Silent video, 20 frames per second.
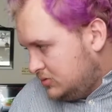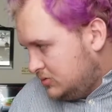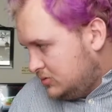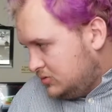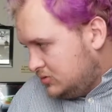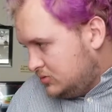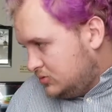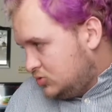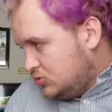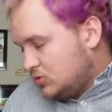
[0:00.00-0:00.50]

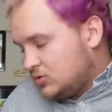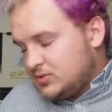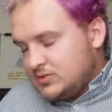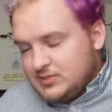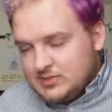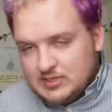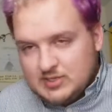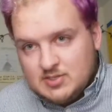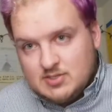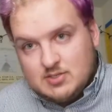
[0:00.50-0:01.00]
George
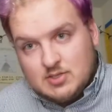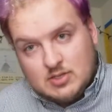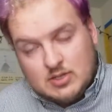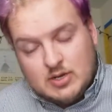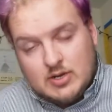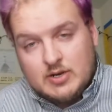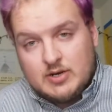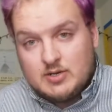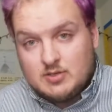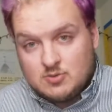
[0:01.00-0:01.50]
says the
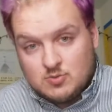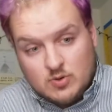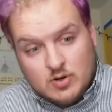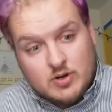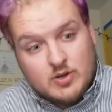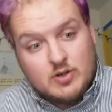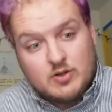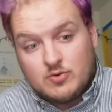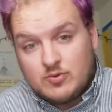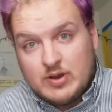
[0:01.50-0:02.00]
line is
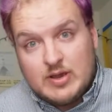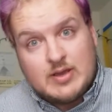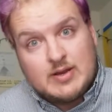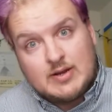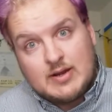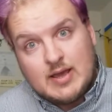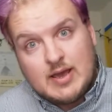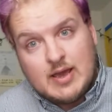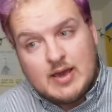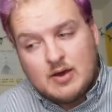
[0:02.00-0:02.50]
working great
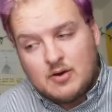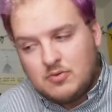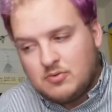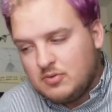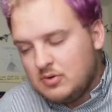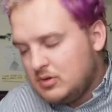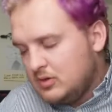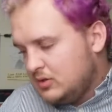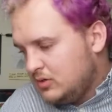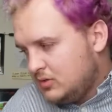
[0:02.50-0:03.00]
now.
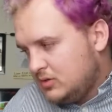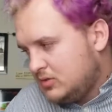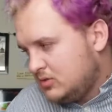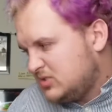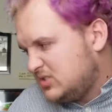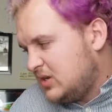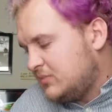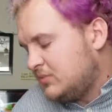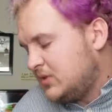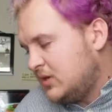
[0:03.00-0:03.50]

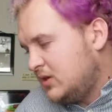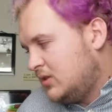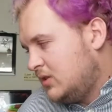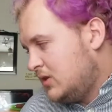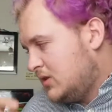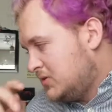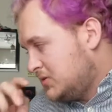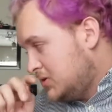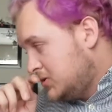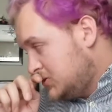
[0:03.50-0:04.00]
Something
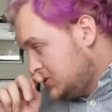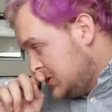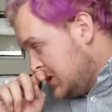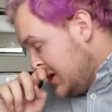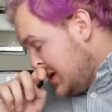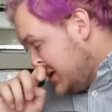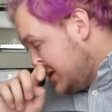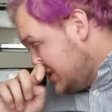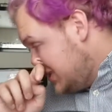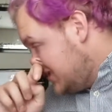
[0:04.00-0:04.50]
along those
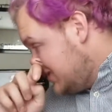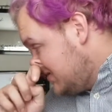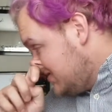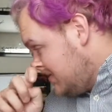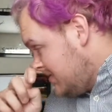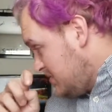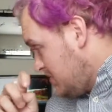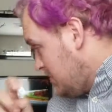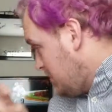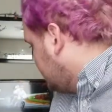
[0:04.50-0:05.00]
lines.
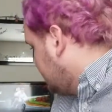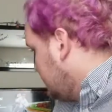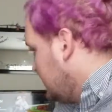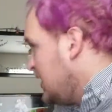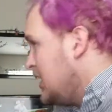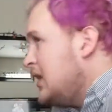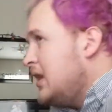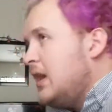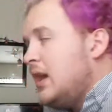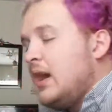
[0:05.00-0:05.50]

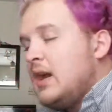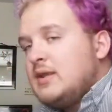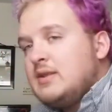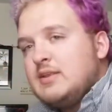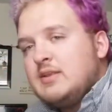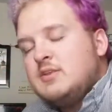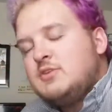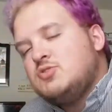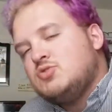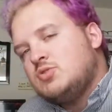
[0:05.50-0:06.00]
I
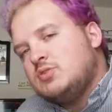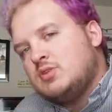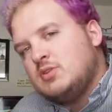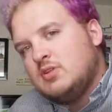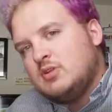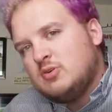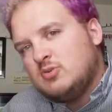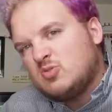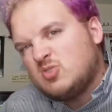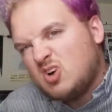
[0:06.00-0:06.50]
did enjoy the
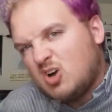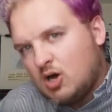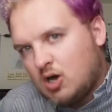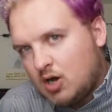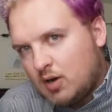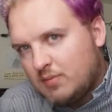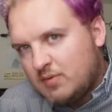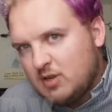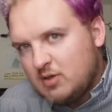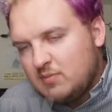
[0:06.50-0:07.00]
little
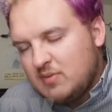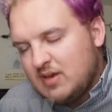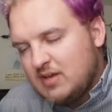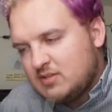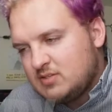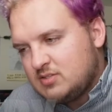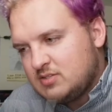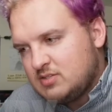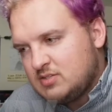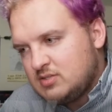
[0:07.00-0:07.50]
comedy
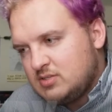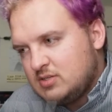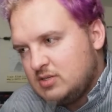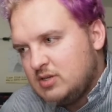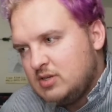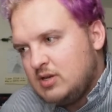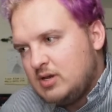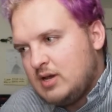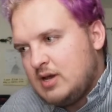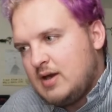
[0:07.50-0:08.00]
bits.
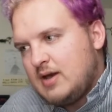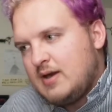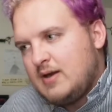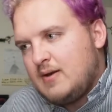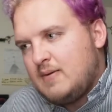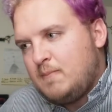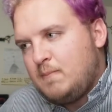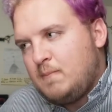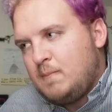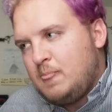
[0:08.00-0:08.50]

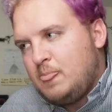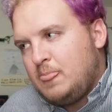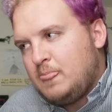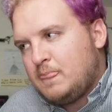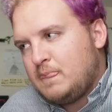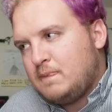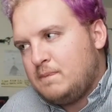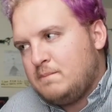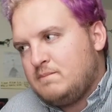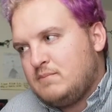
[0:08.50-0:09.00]
Of
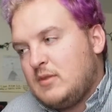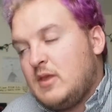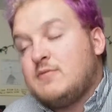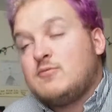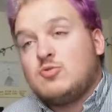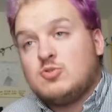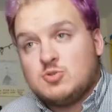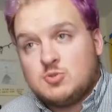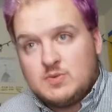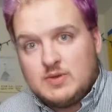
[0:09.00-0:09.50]

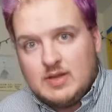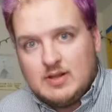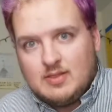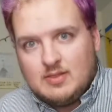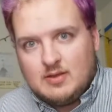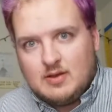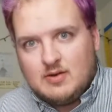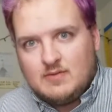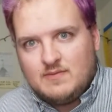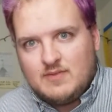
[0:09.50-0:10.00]
course, we get a
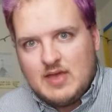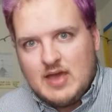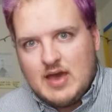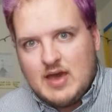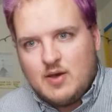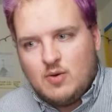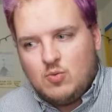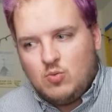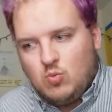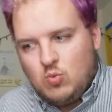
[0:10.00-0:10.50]
lot of
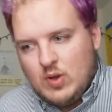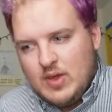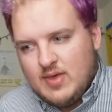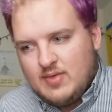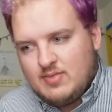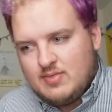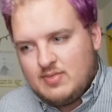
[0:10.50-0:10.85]
that with,